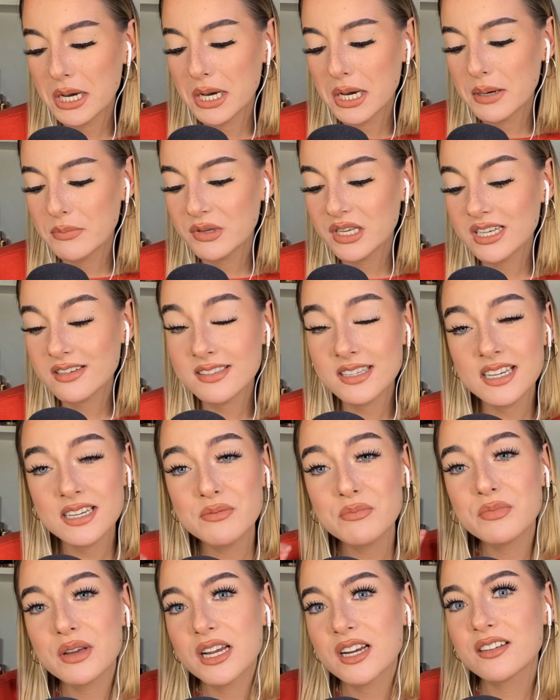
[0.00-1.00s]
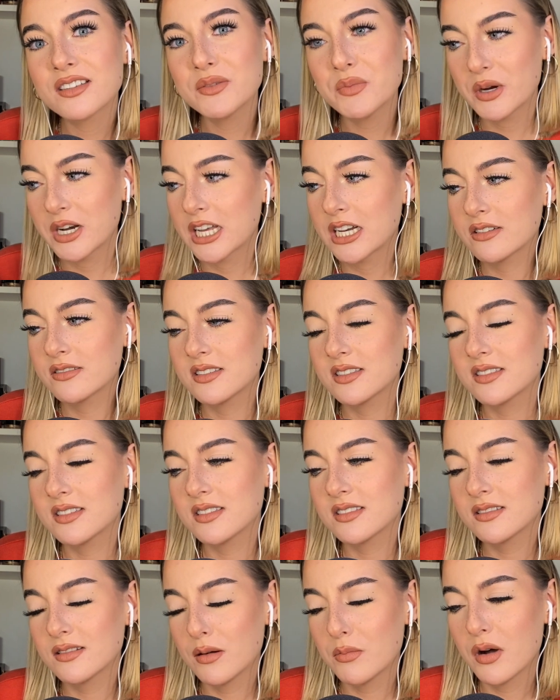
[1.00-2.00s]
Because I can barely pronounce
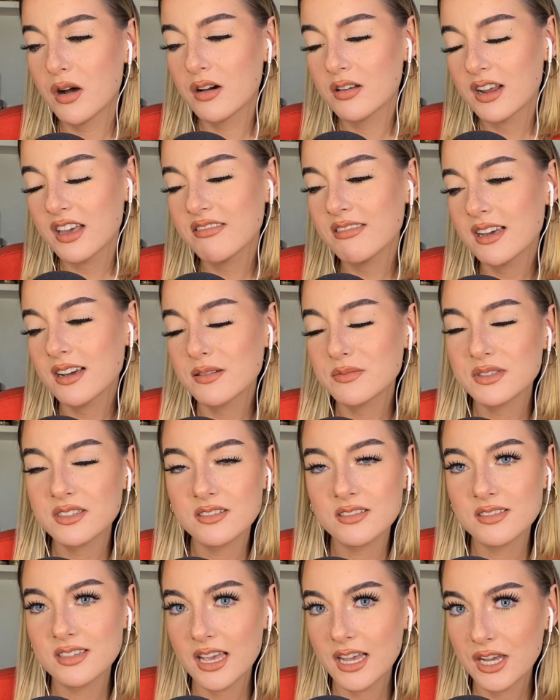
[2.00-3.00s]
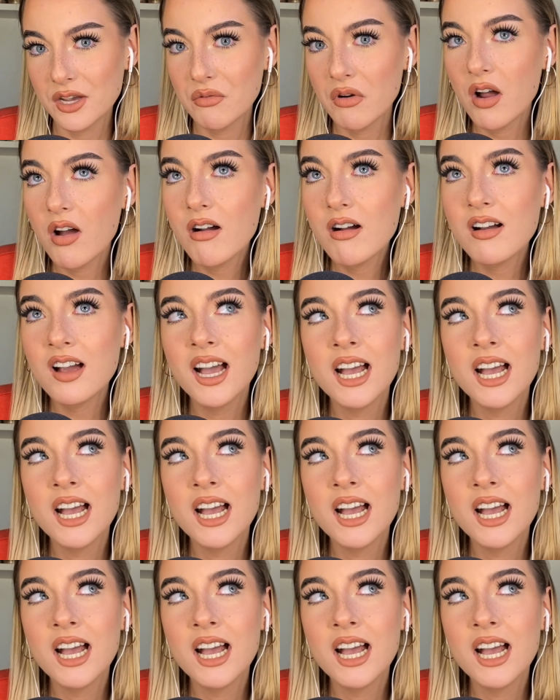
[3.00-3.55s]
Samhain, I think I'm still saying it wrong.